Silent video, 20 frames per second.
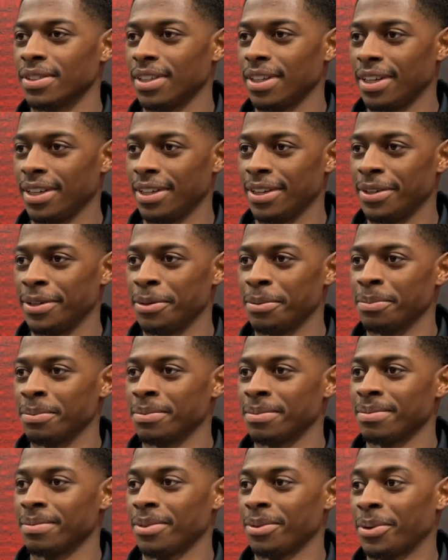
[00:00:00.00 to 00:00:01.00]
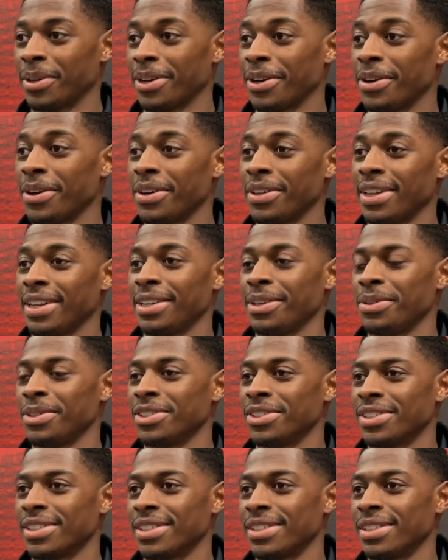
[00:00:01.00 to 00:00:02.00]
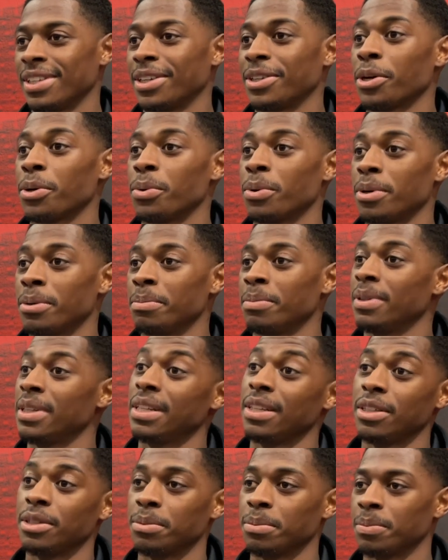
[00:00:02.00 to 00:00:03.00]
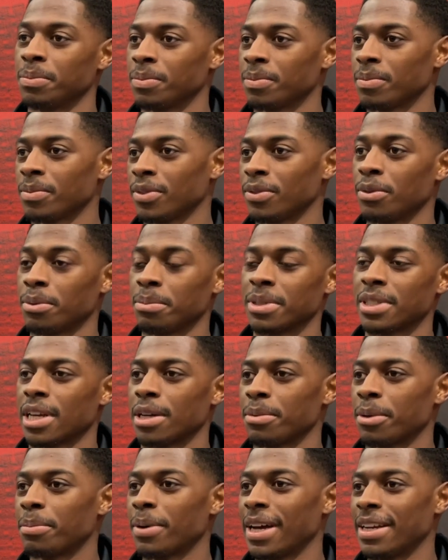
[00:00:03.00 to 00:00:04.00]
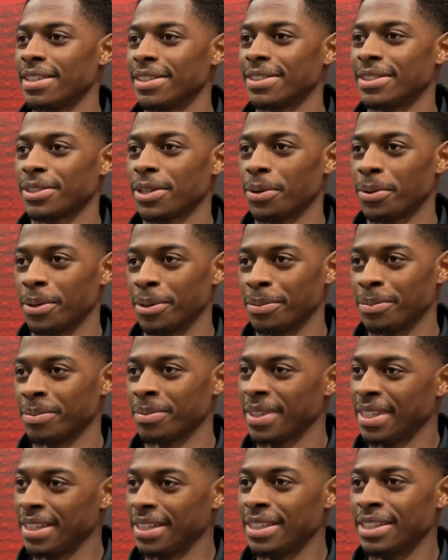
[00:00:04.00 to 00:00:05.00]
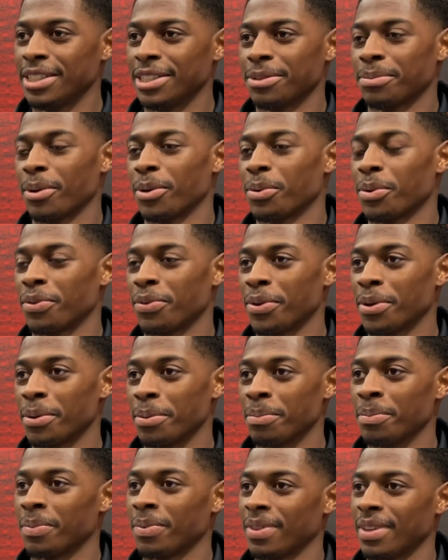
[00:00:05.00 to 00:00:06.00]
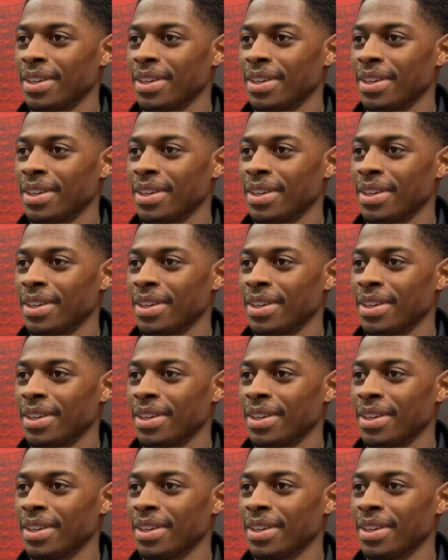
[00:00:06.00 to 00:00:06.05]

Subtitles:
and when I heard that they were interested, I know Liam from my time at Palace, so spoke with him.